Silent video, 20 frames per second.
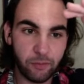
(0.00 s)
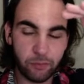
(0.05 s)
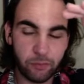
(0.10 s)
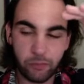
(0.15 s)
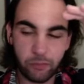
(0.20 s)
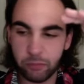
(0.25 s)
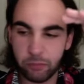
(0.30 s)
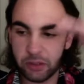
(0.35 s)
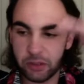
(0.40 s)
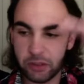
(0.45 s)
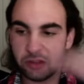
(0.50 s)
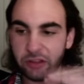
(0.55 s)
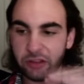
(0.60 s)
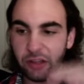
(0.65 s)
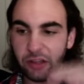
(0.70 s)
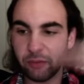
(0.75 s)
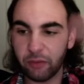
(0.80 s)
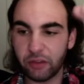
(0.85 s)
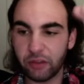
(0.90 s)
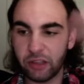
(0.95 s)
But it's
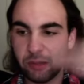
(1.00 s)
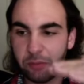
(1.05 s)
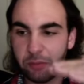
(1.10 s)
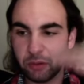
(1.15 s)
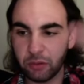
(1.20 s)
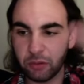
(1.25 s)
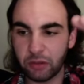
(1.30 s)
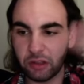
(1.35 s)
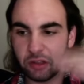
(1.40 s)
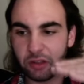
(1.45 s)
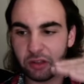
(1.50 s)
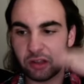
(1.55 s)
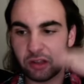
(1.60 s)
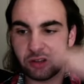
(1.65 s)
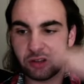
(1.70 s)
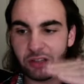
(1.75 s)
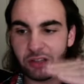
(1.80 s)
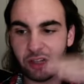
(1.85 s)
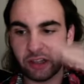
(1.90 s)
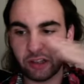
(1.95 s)
definitely in between the
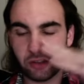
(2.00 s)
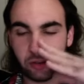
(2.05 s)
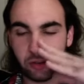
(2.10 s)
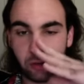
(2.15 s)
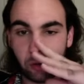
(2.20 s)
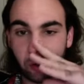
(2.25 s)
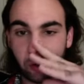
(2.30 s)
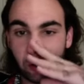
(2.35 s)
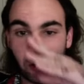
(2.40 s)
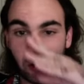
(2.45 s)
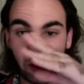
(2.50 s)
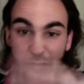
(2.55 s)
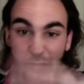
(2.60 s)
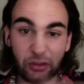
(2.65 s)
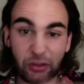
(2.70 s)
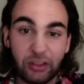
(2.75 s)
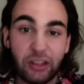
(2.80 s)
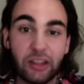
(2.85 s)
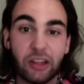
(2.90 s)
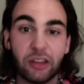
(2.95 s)
second and third. And if
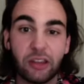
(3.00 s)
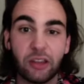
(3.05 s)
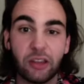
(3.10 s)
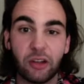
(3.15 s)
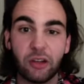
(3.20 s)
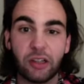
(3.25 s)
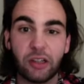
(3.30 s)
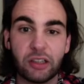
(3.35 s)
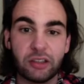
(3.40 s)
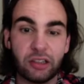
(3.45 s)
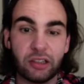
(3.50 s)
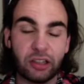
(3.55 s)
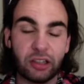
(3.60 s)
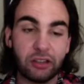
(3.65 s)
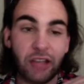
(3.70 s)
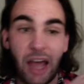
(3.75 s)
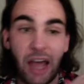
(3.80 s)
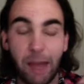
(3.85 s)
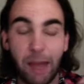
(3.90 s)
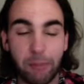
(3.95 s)
it's in the third, it's in the
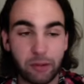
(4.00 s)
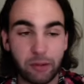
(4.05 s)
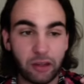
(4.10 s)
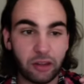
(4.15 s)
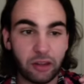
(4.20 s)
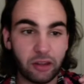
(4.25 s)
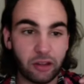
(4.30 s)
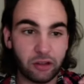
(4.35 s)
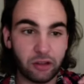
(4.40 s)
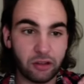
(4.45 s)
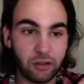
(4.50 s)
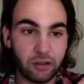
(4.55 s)
top of the third.